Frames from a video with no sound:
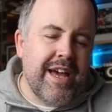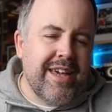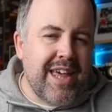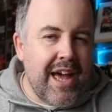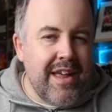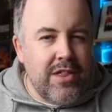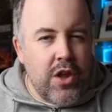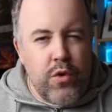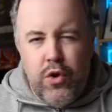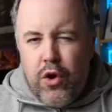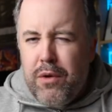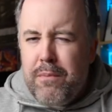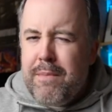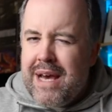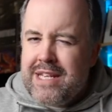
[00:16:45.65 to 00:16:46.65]
Again though,
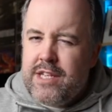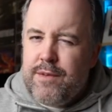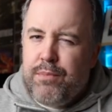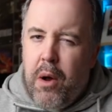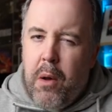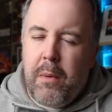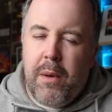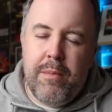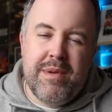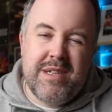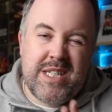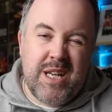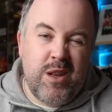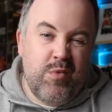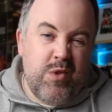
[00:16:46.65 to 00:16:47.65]
not a massive problem, and
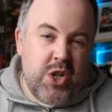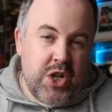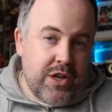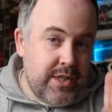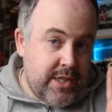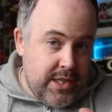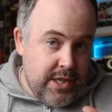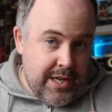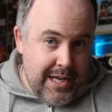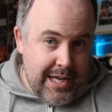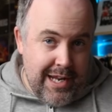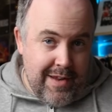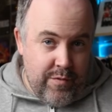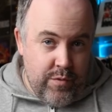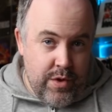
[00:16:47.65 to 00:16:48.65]
something which I could
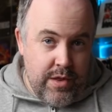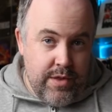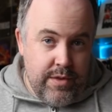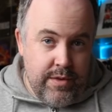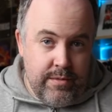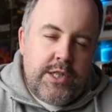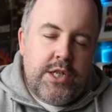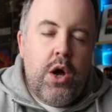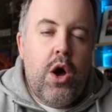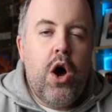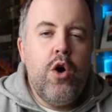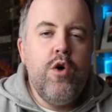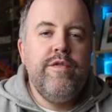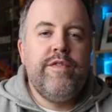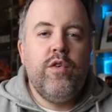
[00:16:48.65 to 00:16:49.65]
certainly live with. So
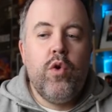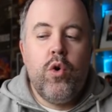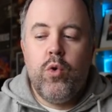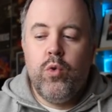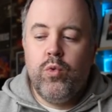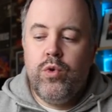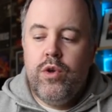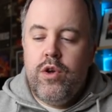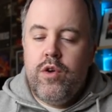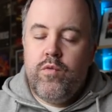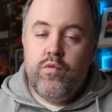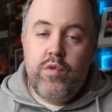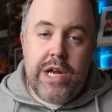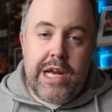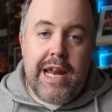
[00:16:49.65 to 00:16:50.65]
overall,
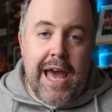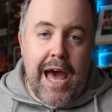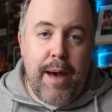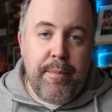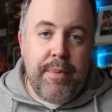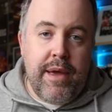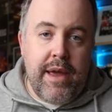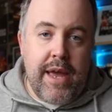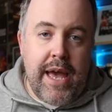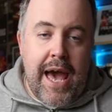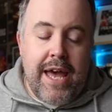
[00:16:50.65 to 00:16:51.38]
really happy.